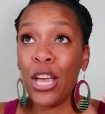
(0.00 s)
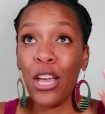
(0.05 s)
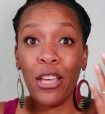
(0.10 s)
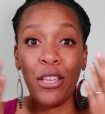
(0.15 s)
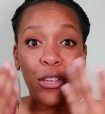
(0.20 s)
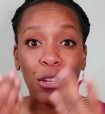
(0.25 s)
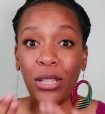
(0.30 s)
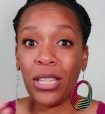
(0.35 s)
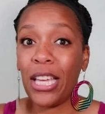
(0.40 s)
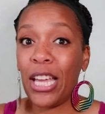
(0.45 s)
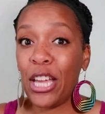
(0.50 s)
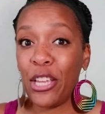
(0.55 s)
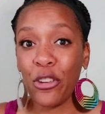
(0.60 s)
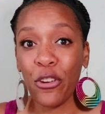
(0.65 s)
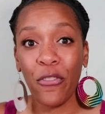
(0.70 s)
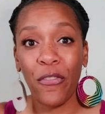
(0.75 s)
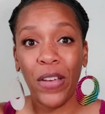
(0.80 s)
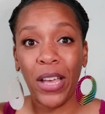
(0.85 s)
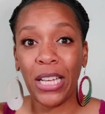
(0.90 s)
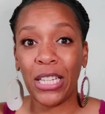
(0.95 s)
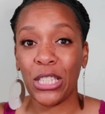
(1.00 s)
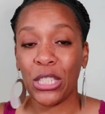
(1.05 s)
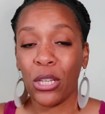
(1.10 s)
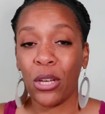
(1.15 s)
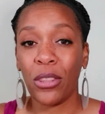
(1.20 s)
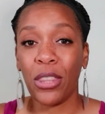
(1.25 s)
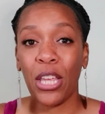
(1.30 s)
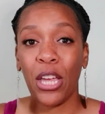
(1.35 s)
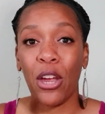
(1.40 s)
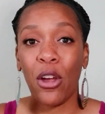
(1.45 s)
if you're laying your face
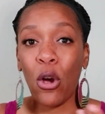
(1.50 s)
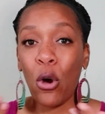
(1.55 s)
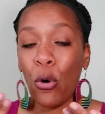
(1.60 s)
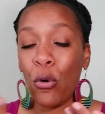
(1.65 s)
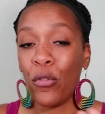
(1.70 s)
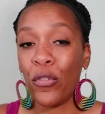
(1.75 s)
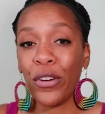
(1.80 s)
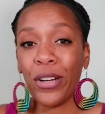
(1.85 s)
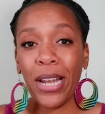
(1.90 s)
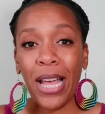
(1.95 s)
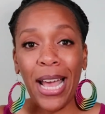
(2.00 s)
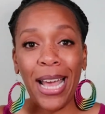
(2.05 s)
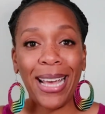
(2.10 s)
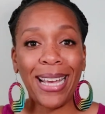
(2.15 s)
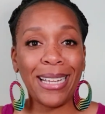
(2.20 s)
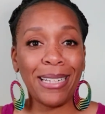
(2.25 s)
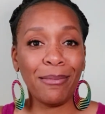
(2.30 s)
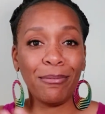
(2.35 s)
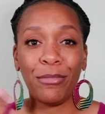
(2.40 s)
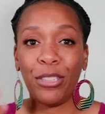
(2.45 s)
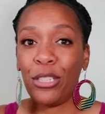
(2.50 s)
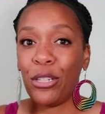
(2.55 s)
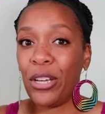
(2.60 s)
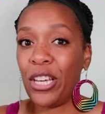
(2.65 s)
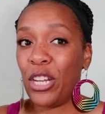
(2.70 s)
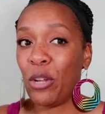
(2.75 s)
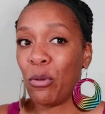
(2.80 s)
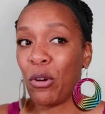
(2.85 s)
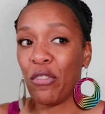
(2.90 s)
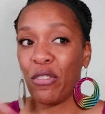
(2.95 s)
on there overnight, you know,
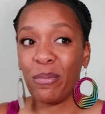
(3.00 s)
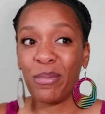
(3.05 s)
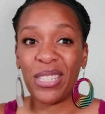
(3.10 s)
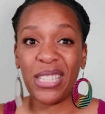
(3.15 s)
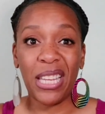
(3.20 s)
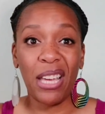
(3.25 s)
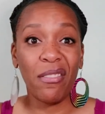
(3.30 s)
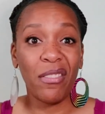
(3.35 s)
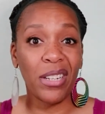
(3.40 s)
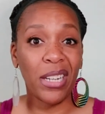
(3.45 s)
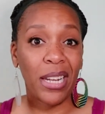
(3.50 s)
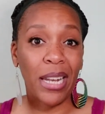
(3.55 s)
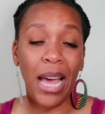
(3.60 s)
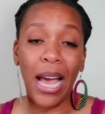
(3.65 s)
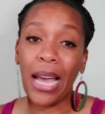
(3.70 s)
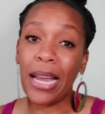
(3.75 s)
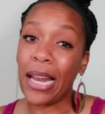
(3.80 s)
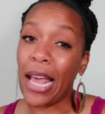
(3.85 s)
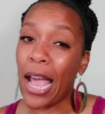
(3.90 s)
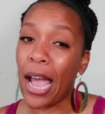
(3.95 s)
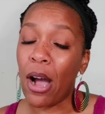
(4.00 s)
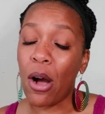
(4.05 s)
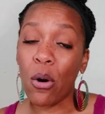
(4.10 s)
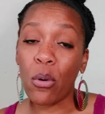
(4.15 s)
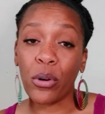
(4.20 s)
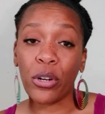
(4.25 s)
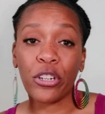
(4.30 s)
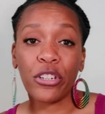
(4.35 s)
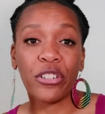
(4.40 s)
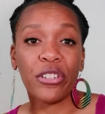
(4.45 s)
anywhere from 7 to 9
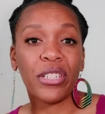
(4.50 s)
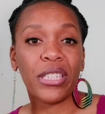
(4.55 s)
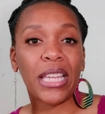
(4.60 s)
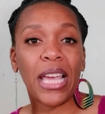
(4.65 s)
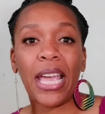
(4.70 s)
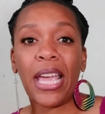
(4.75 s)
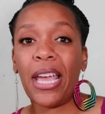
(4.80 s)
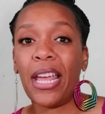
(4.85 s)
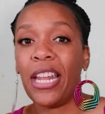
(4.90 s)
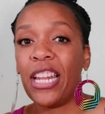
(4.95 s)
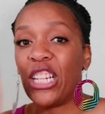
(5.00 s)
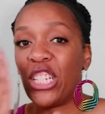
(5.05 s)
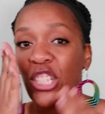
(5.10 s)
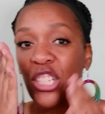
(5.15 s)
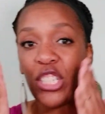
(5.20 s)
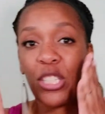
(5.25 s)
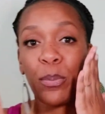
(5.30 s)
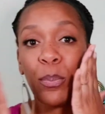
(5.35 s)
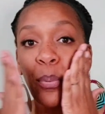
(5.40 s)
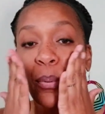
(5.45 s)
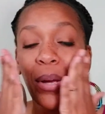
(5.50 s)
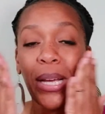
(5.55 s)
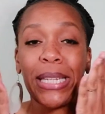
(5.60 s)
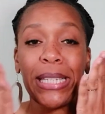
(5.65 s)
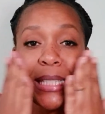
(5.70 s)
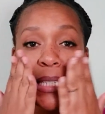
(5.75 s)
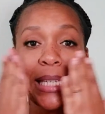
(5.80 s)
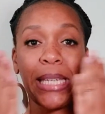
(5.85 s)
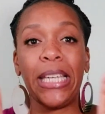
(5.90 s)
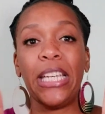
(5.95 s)
hours, and it's just
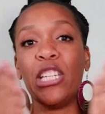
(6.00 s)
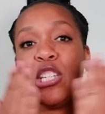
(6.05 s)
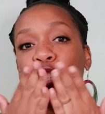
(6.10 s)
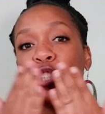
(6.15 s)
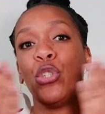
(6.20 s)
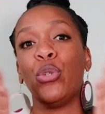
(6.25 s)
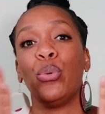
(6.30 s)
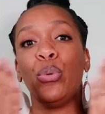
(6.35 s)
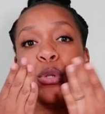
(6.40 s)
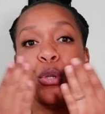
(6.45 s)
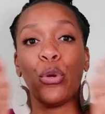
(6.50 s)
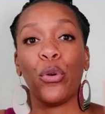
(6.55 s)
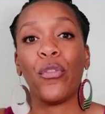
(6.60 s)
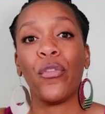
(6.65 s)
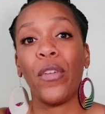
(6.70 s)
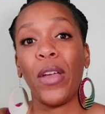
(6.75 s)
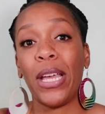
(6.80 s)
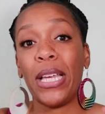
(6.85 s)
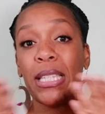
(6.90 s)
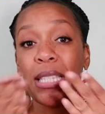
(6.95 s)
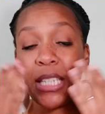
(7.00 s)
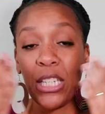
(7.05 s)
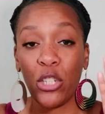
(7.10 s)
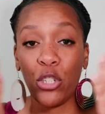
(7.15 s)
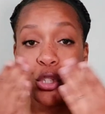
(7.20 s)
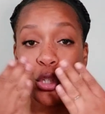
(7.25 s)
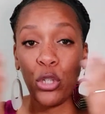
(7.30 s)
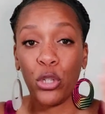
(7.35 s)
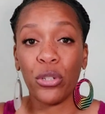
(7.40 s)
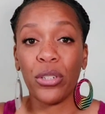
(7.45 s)
pressing into your face,
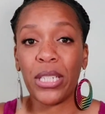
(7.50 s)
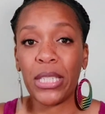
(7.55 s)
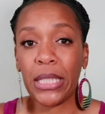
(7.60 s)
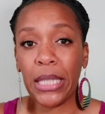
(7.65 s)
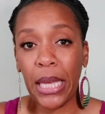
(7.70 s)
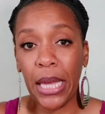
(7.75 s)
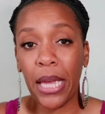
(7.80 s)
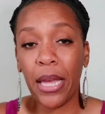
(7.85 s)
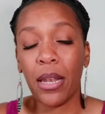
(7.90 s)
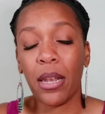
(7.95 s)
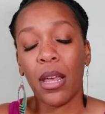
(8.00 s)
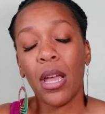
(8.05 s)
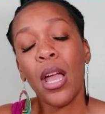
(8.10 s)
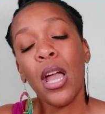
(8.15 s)
into your skin.